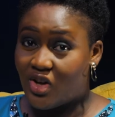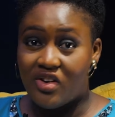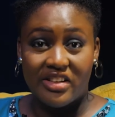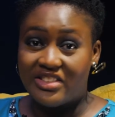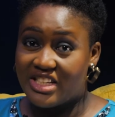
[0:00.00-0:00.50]

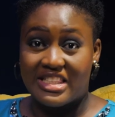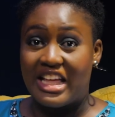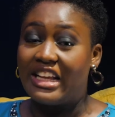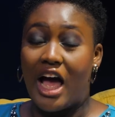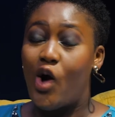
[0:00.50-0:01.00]
Don't just
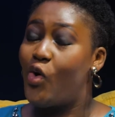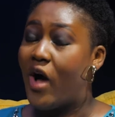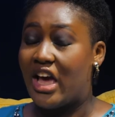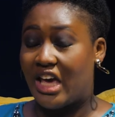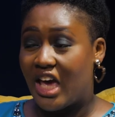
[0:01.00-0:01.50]
think that, oh,
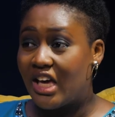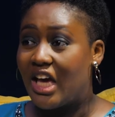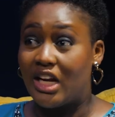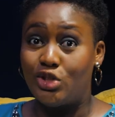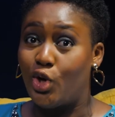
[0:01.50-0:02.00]
I can't
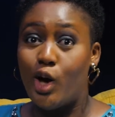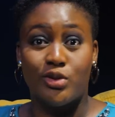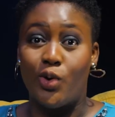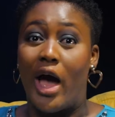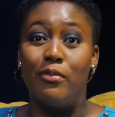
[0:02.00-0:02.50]
get a job,
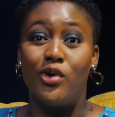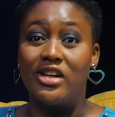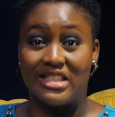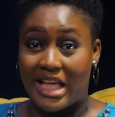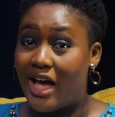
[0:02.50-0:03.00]
so I'm going
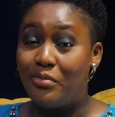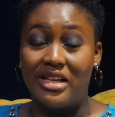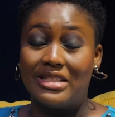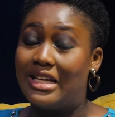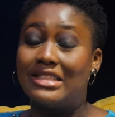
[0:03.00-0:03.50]
to start a
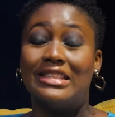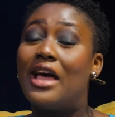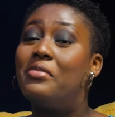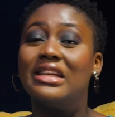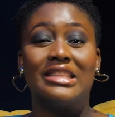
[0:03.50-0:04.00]
business.
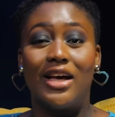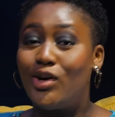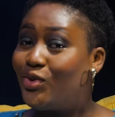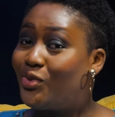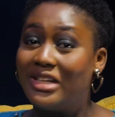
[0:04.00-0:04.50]
Let me
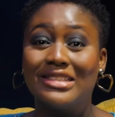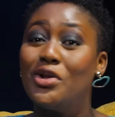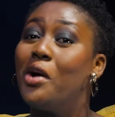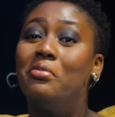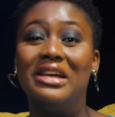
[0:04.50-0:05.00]
tell you, it's
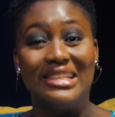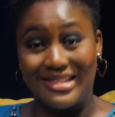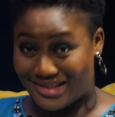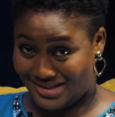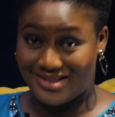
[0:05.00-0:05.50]
not
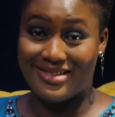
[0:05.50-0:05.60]
beans.